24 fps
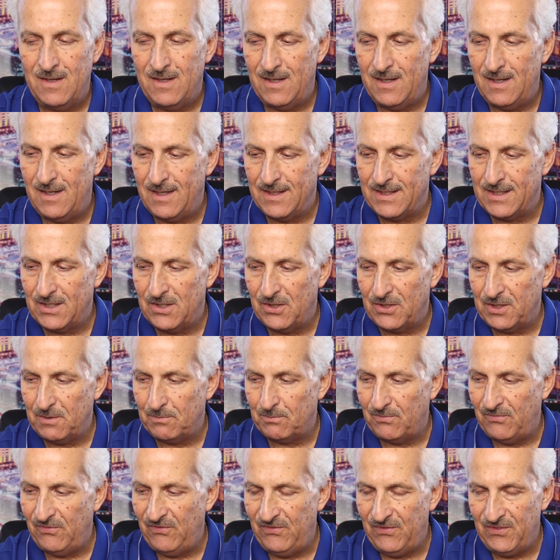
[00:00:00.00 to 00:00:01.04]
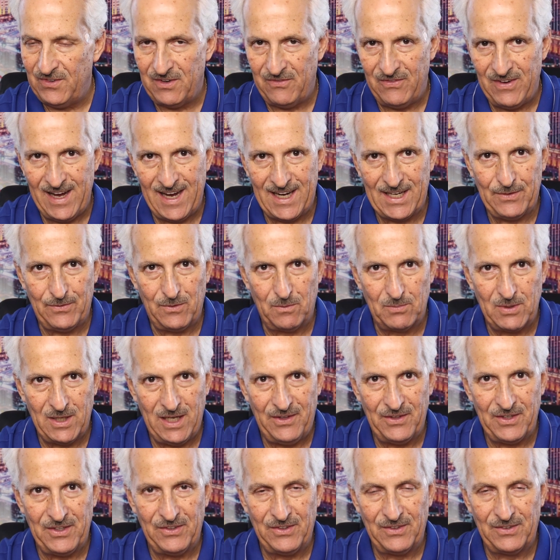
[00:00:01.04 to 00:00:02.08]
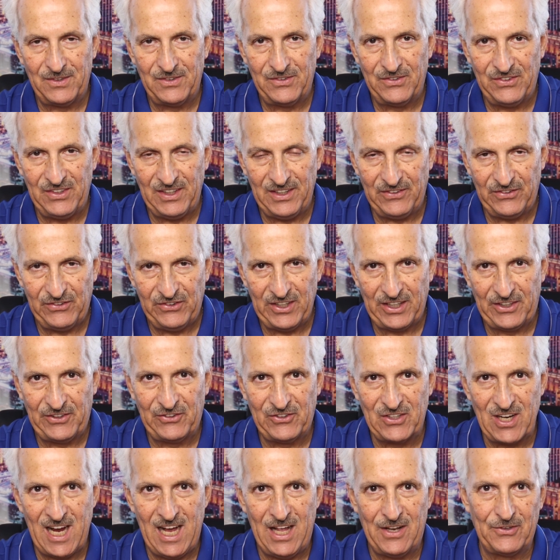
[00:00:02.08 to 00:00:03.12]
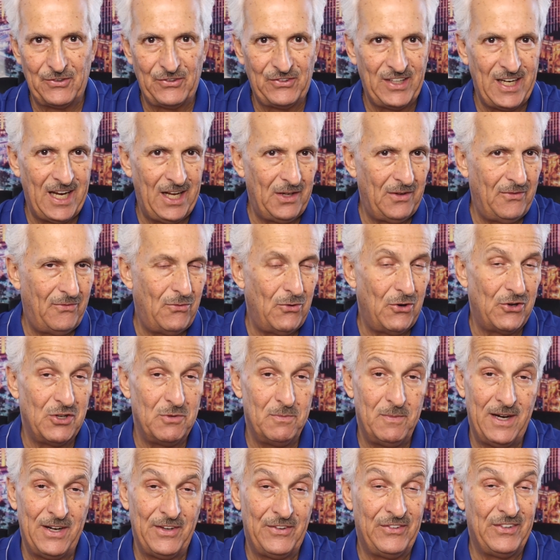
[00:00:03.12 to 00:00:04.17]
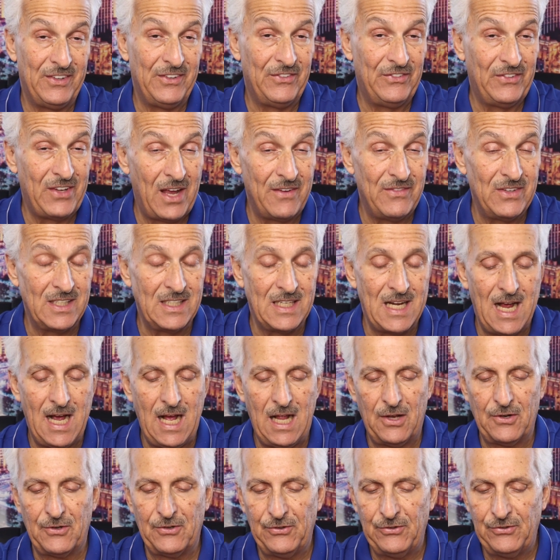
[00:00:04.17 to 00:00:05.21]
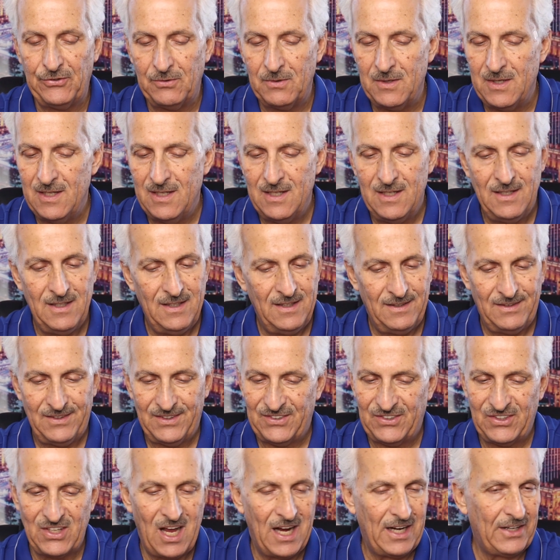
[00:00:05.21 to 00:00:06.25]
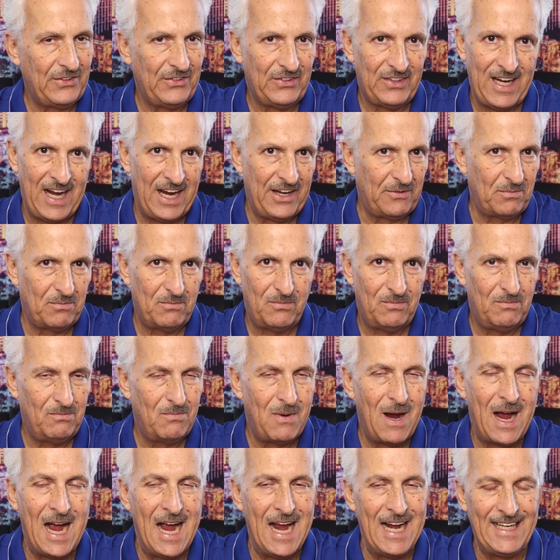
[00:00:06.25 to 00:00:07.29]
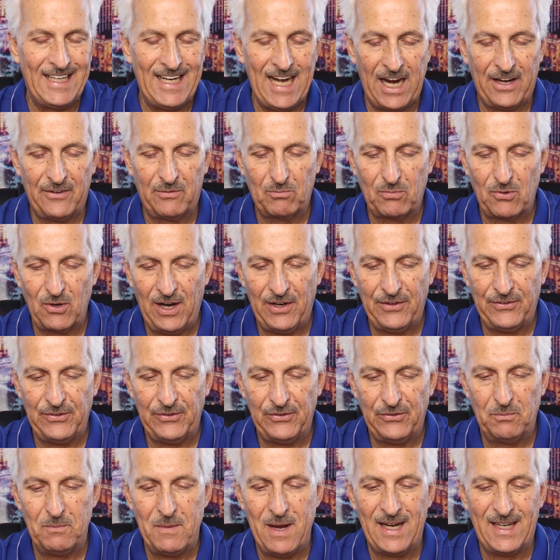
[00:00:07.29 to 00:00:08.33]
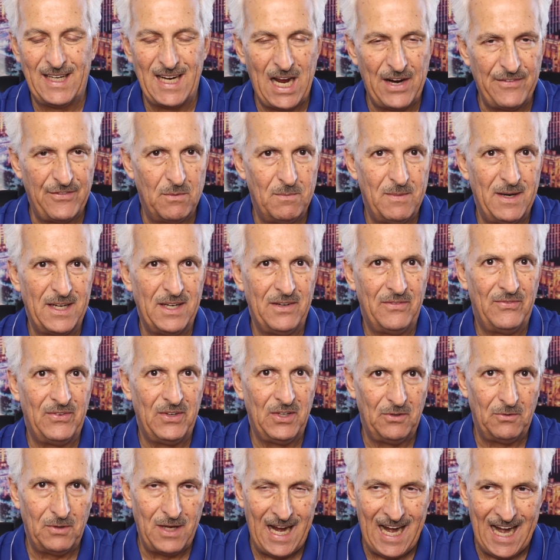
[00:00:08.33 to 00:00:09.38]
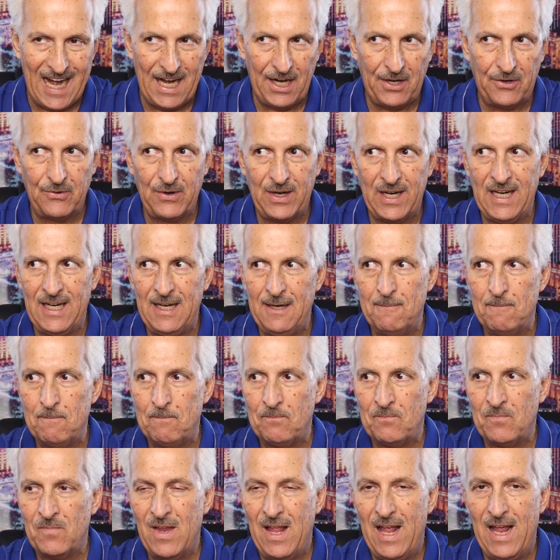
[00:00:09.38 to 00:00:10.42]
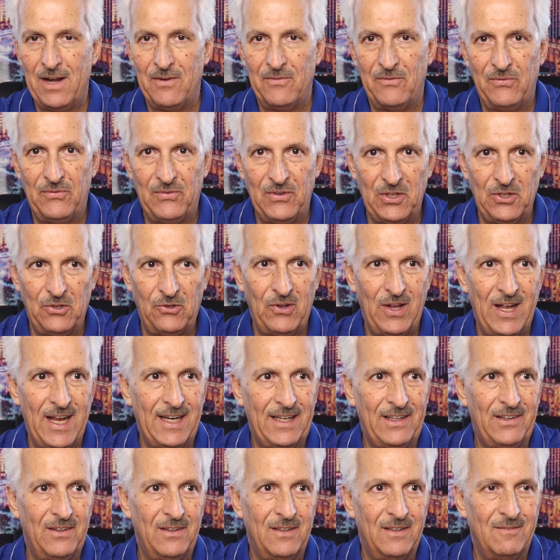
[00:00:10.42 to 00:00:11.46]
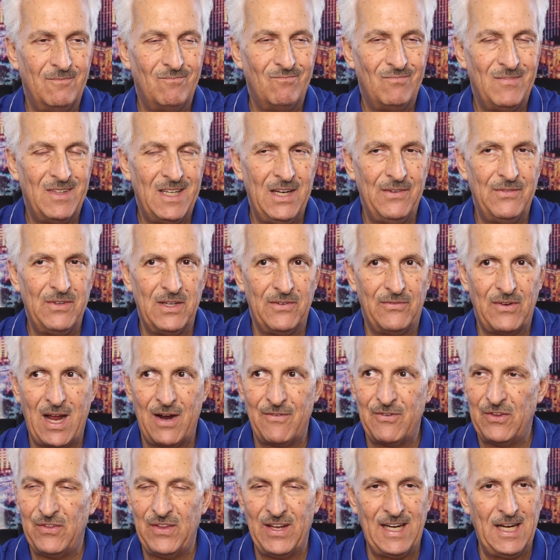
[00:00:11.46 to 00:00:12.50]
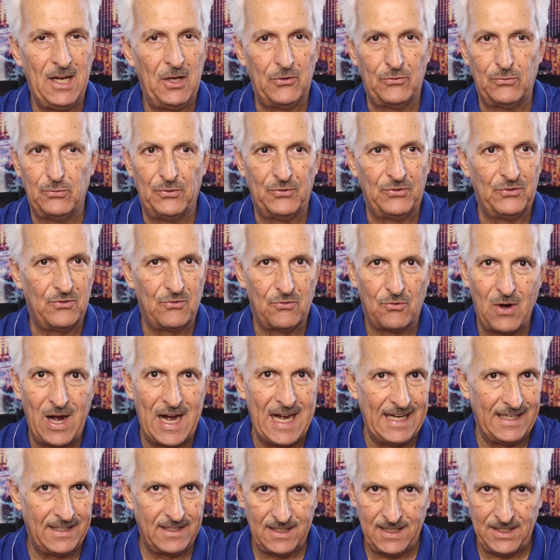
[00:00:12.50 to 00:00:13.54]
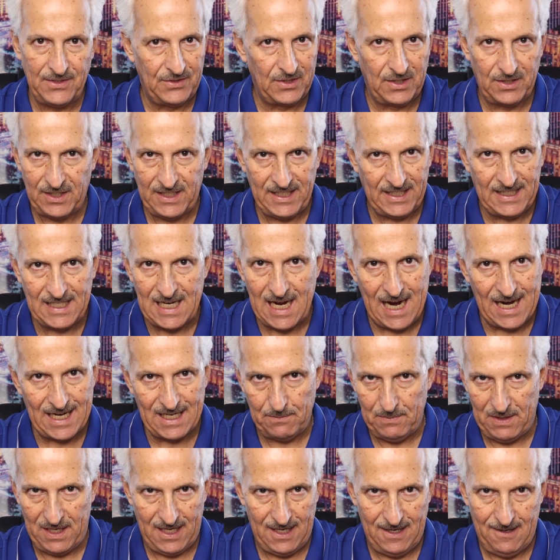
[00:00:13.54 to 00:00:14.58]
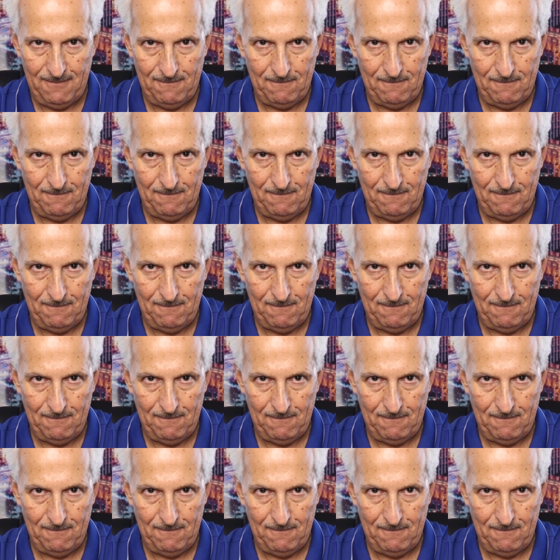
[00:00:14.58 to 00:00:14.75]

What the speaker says: You know, Nevada will probably see $6. California might see $7. Sucks. High gas prices make everybody feel angry and feel like, even if everything else was great in the economy